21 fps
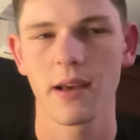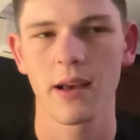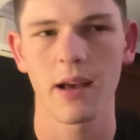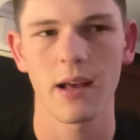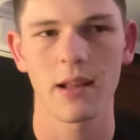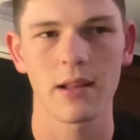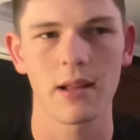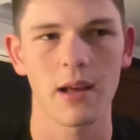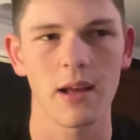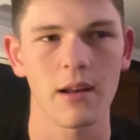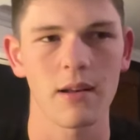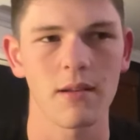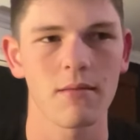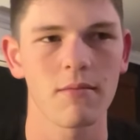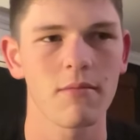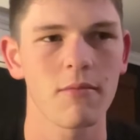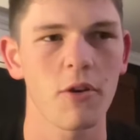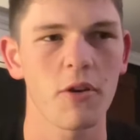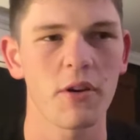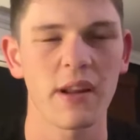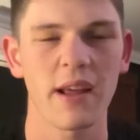and
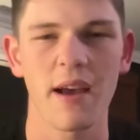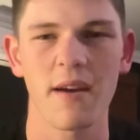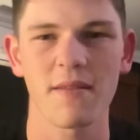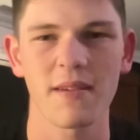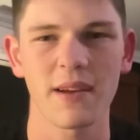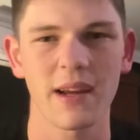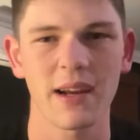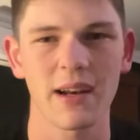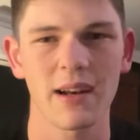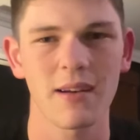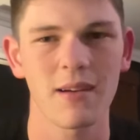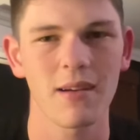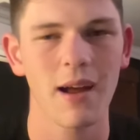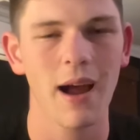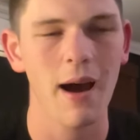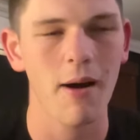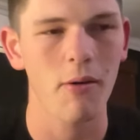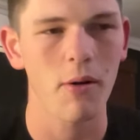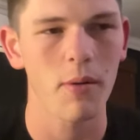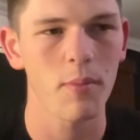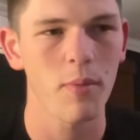then only having an
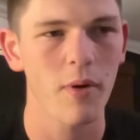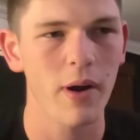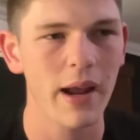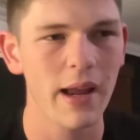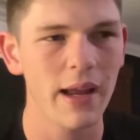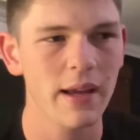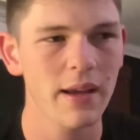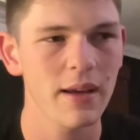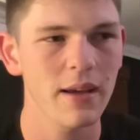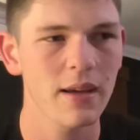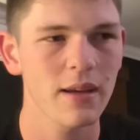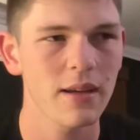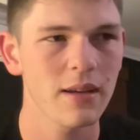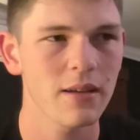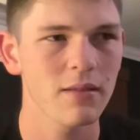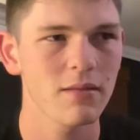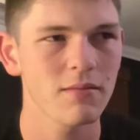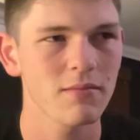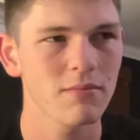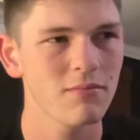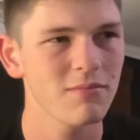hour break.
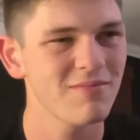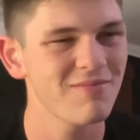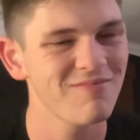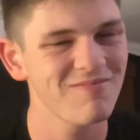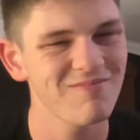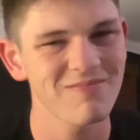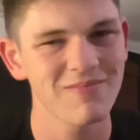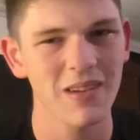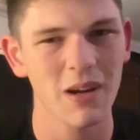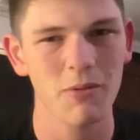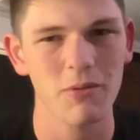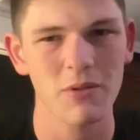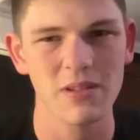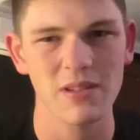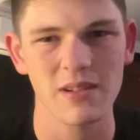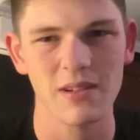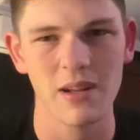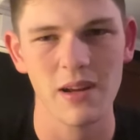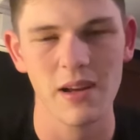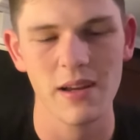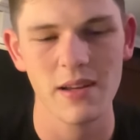That
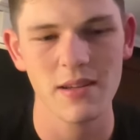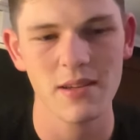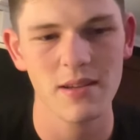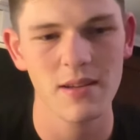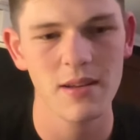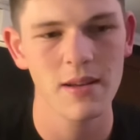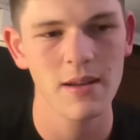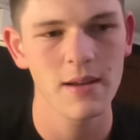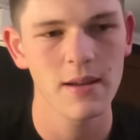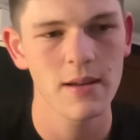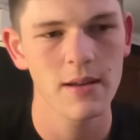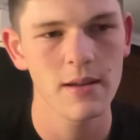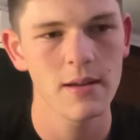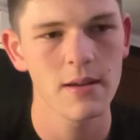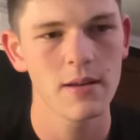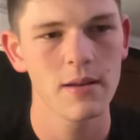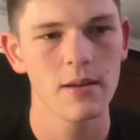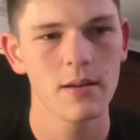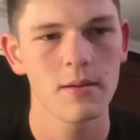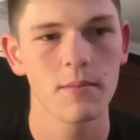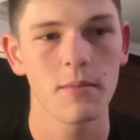wasn't nice.
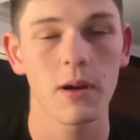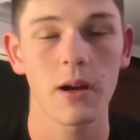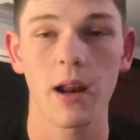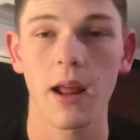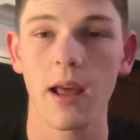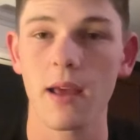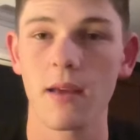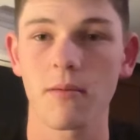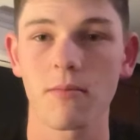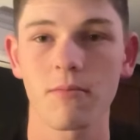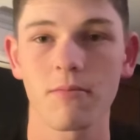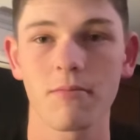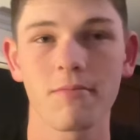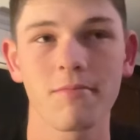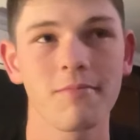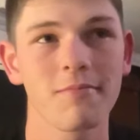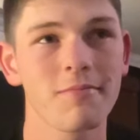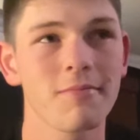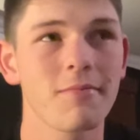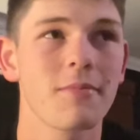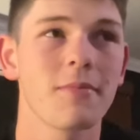But hey,
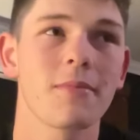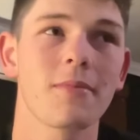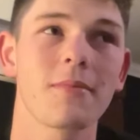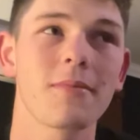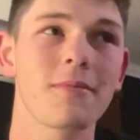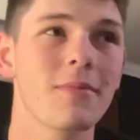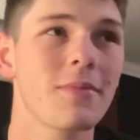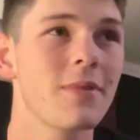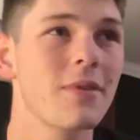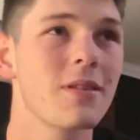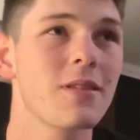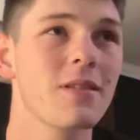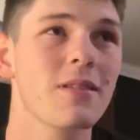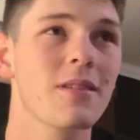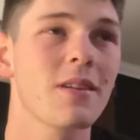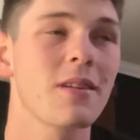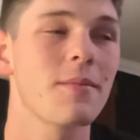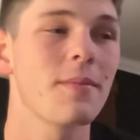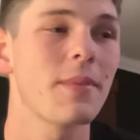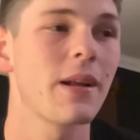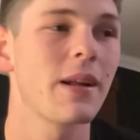it's
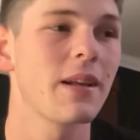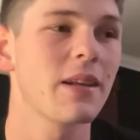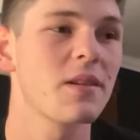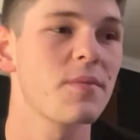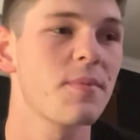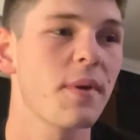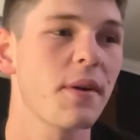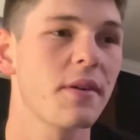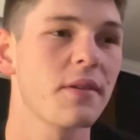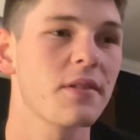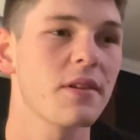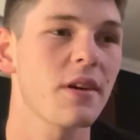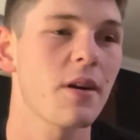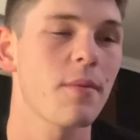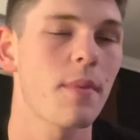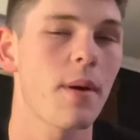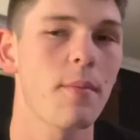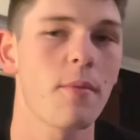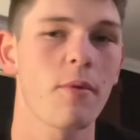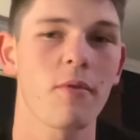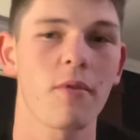going to be an experience I
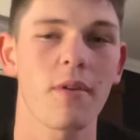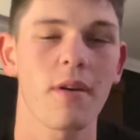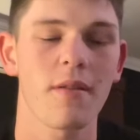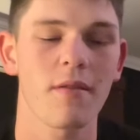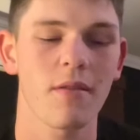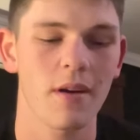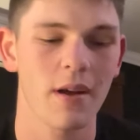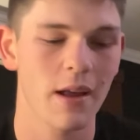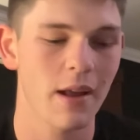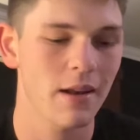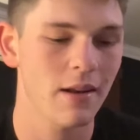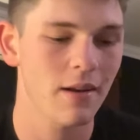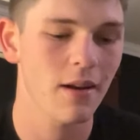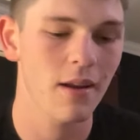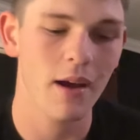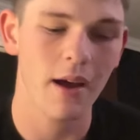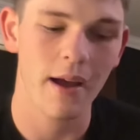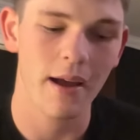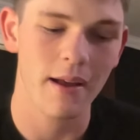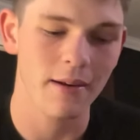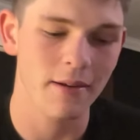remember forever. And
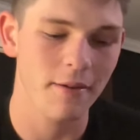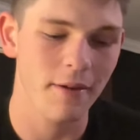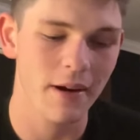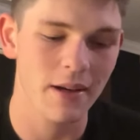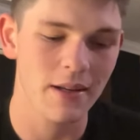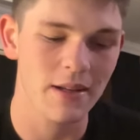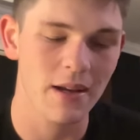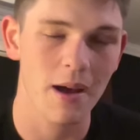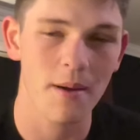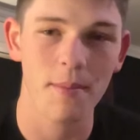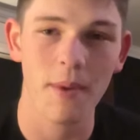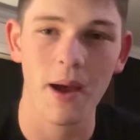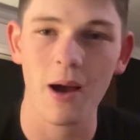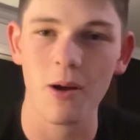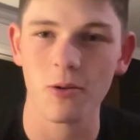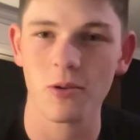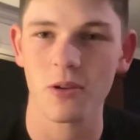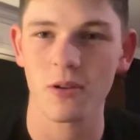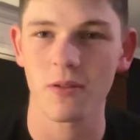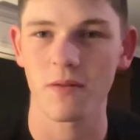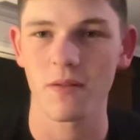I had a great time
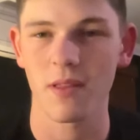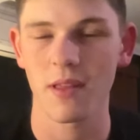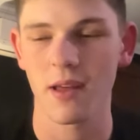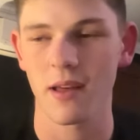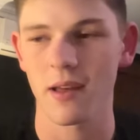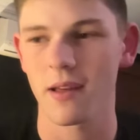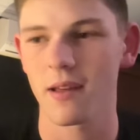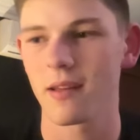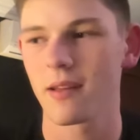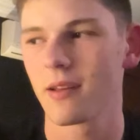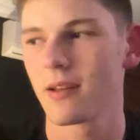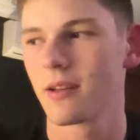out of the